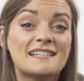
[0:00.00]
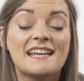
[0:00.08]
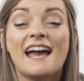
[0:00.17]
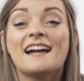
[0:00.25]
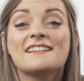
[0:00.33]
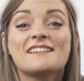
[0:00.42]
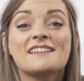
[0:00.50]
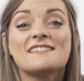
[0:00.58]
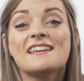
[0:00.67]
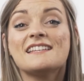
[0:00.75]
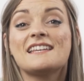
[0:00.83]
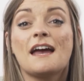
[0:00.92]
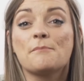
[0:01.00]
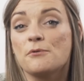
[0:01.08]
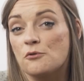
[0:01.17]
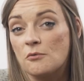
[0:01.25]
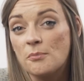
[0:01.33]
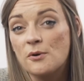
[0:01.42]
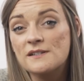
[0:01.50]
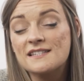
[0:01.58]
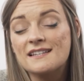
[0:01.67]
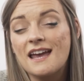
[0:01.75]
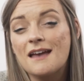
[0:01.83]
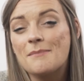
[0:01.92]
To access it, tap the Reports
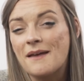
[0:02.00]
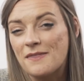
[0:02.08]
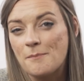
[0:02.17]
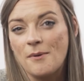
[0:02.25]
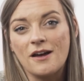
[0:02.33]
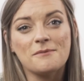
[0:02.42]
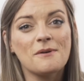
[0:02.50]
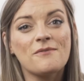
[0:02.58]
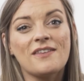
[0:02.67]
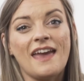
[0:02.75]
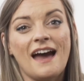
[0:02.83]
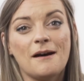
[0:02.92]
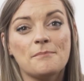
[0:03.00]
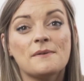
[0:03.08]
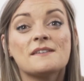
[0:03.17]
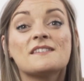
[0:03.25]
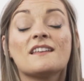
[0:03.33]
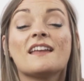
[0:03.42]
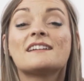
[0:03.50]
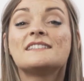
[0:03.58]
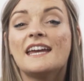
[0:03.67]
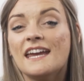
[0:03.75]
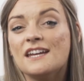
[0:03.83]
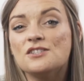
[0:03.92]
tab at the bottom of the app, select
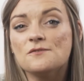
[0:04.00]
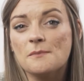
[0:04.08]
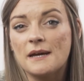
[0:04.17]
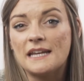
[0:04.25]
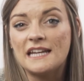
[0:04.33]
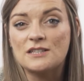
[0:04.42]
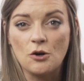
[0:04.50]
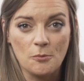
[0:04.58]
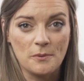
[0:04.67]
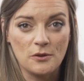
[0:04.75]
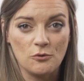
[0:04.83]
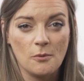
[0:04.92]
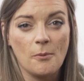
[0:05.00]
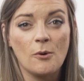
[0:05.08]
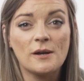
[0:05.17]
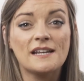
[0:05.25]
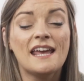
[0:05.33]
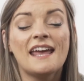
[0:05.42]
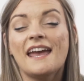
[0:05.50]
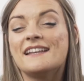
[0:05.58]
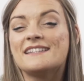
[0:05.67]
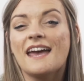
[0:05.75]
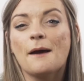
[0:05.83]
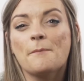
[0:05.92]
Age of Money to open the report,
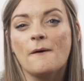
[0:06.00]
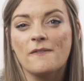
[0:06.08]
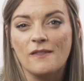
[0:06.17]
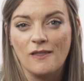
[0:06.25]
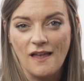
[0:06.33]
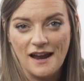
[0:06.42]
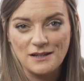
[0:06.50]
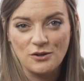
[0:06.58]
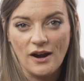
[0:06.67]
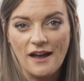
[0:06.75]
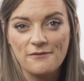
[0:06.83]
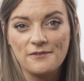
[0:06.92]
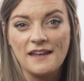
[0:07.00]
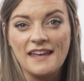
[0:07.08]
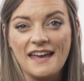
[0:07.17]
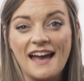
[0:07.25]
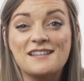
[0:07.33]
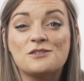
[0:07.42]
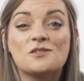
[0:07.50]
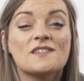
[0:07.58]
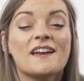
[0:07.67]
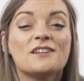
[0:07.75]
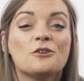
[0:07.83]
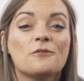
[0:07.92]
and tap on the line graph. As you
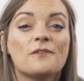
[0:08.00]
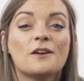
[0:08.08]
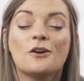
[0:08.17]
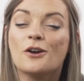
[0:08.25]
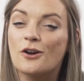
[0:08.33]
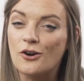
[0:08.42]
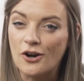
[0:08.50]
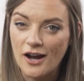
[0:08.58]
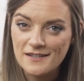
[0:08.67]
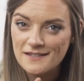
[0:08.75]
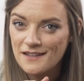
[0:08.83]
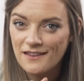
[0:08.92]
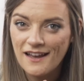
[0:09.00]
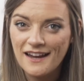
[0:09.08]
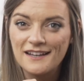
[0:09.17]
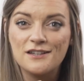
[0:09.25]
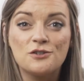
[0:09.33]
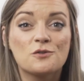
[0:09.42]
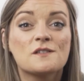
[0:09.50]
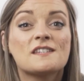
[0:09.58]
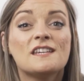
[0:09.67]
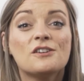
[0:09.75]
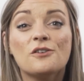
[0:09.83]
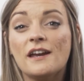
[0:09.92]
slide your finger across the line, you'll
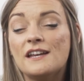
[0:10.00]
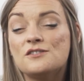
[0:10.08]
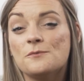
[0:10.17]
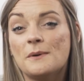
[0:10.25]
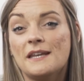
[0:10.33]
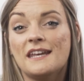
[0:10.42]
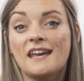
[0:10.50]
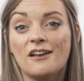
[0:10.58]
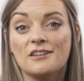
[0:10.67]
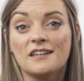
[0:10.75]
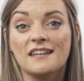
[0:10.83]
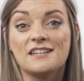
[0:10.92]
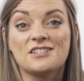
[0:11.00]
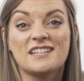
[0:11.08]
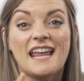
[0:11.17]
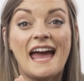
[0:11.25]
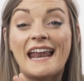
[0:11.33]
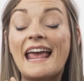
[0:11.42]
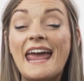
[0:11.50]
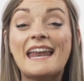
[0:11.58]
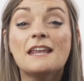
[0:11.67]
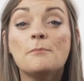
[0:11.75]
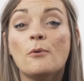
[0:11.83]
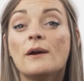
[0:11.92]
see your age of money calculation at
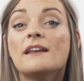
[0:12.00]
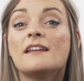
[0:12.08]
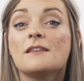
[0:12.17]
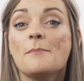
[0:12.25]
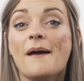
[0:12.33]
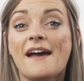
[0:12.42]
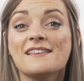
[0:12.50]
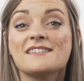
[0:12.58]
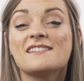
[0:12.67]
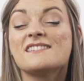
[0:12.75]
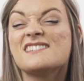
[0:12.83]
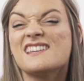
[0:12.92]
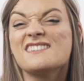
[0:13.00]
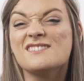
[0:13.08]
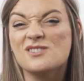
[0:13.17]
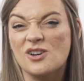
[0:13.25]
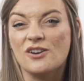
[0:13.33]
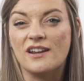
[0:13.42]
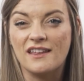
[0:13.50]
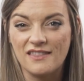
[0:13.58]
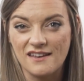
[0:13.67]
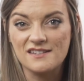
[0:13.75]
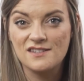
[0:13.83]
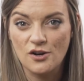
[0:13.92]
any point in the past since starting
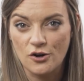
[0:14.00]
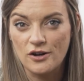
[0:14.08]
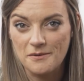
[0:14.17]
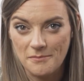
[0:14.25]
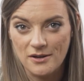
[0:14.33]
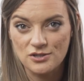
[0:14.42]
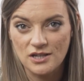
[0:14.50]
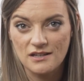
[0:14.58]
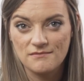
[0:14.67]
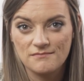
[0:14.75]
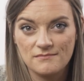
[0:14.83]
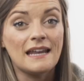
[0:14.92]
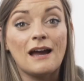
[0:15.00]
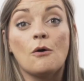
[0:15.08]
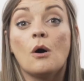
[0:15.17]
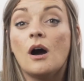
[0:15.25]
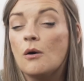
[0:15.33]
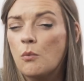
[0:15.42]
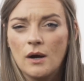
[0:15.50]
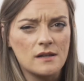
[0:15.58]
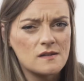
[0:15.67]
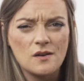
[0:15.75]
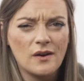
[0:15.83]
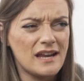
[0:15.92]
this current budget. Now, what
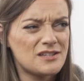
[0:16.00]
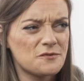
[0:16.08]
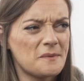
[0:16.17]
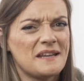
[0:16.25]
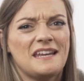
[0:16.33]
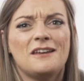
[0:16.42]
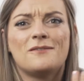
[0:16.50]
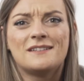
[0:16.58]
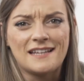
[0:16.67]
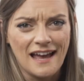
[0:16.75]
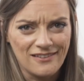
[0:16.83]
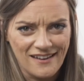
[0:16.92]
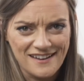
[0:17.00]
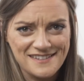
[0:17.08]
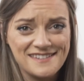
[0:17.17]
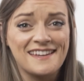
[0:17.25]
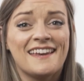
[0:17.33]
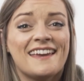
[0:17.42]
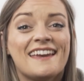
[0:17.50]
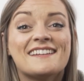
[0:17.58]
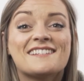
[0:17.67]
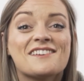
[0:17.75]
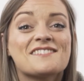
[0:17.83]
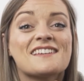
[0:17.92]
does our age of money even tell us?
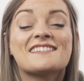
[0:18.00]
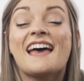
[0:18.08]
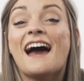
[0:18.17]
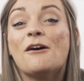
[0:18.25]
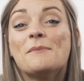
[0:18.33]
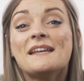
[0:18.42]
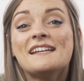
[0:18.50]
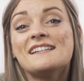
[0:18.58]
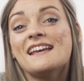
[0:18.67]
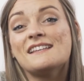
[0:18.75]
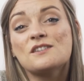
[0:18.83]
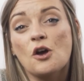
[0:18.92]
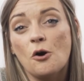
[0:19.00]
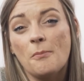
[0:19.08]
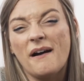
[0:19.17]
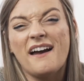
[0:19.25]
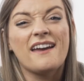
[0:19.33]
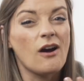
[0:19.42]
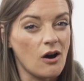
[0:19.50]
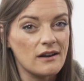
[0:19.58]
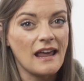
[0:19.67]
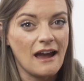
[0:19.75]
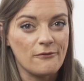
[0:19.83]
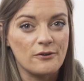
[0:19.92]
It tells us how many days go by
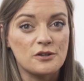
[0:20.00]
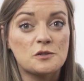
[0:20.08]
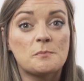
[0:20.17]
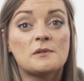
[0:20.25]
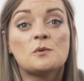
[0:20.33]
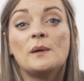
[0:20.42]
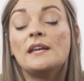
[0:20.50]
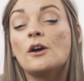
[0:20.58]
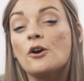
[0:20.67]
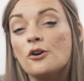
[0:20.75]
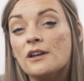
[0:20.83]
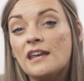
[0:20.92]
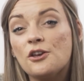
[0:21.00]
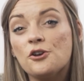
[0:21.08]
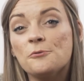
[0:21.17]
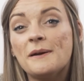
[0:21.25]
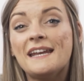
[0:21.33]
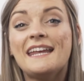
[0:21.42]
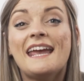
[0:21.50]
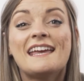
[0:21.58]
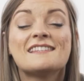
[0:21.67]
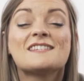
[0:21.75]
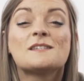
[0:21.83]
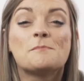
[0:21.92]
on average between earning your money
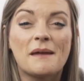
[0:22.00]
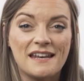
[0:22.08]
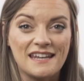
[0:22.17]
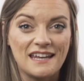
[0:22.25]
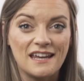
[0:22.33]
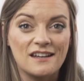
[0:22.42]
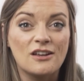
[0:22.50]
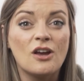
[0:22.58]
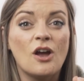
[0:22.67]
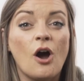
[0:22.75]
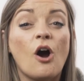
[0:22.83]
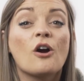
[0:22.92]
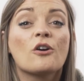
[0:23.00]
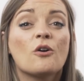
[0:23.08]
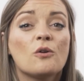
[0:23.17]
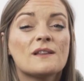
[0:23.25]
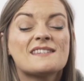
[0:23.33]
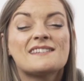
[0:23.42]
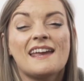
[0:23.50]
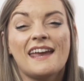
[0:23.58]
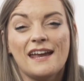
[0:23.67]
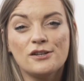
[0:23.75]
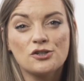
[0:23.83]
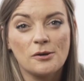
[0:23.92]
and spending it. Our goal is to
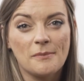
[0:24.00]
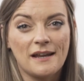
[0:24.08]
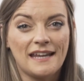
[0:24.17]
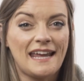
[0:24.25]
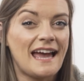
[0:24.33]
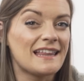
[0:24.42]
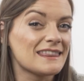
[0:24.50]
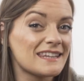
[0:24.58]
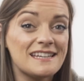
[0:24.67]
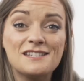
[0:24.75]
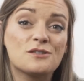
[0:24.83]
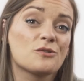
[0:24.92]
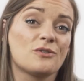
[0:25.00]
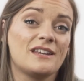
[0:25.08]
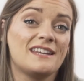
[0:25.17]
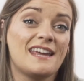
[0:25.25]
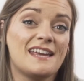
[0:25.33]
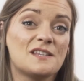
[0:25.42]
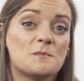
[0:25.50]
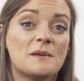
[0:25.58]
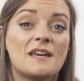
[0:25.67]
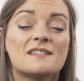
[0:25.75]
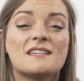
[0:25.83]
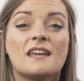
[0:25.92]
age our money at least 30 days
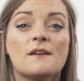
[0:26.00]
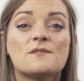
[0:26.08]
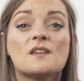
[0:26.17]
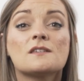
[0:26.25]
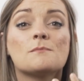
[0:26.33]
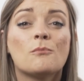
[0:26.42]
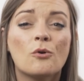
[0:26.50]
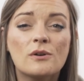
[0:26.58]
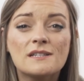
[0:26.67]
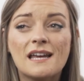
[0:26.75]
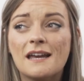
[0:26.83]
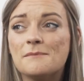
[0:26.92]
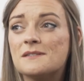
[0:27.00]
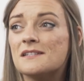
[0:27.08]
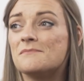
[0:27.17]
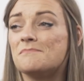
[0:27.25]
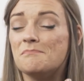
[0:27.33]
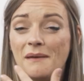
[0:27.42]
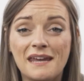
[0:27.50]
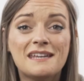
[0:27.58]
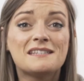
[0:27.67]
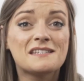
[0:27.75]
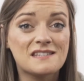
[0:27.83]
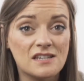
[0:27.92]
because it gives us more time to make
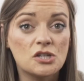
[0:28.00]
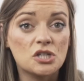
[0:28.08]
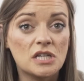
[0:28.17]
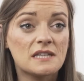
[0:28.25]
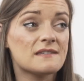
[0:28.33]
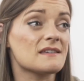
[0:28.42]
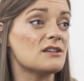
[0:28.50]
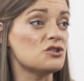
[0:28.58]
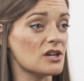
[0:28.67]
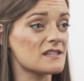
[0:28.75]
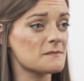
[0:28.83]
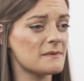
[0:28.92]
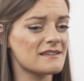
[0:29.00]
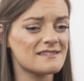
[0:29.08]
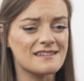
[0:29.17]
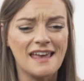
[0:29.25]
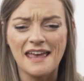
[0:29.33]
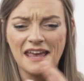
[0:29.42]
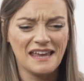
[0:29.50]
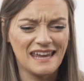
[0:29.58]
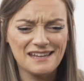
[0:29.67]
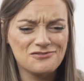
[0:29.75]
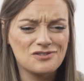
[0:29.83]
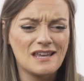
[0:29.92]
decisions, adjustments,
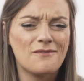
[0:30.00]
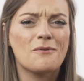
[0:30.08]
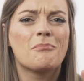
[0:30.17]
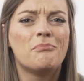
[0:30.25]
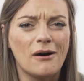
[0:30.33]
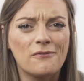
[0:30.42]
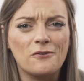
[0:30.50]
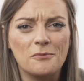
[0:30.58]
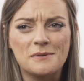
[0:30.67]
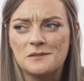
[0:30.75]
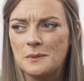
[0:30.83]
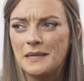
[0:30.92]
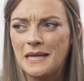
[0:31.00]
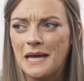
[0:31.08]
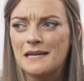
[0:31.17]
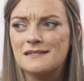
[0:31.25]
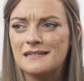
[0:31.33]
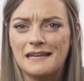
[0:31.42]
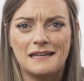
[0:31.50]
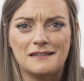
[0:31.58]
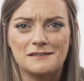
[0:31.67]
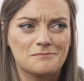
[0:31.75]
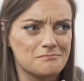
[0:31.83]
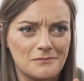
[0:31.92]
and just have a buffer between us
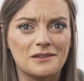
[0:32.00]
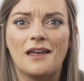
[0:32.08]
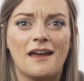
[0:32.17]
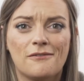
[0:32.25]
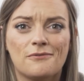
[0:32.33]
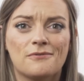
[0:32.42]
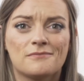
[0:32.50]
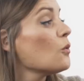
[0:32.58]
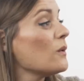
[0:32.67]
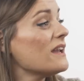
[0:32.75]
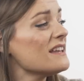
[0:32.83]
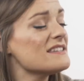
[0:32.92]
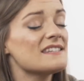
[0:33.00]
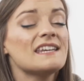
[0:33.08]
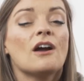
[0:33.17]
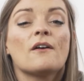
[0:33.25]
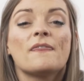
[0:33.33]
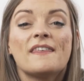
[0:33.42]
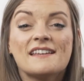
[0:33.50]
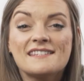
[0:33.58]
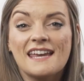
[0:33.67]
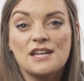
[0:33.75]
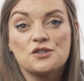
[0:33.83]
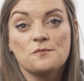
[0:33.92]
and life. We can see on this
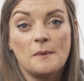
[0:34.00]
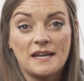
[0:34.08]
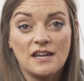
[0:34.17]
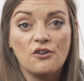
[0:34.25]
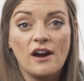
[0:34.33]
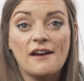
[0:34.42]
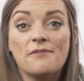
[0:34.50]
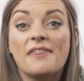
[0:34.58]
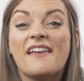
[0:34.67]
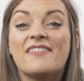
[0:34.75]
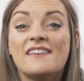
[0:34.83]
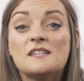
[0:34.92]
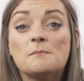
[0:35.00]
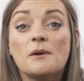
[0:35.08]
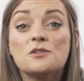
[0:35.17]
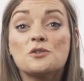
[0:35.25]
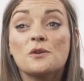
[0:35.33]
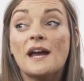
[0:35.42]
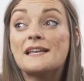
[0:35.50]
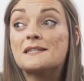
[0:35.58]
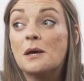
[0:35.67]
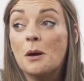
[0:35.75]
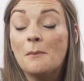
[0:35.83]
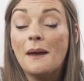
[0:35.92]
Age of Money graph that this budgeter has
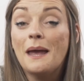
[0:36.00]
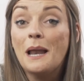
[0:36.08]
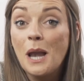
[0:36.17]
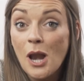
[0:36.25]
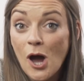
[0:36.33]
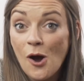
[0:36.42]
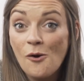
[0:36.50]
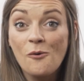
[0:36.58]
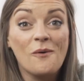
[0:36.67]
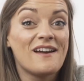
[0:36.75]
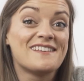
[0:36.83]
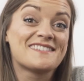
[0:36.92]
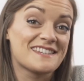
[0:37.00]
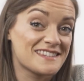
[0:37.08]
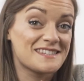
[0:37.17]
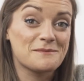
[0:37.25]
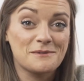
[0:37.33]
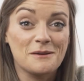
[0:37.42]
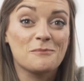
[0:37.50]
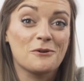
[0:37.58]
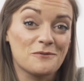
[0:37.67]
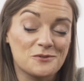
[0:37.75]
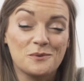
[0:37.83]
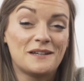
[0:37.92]
come a long way since September
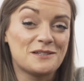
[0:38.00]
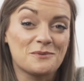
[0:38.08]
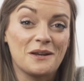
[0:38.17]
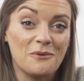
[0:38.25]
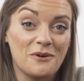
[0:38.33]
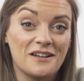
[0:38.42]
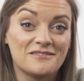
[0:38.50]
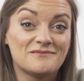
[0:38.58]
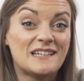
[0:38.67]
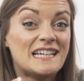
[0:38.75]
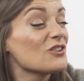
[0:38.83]
of 2021.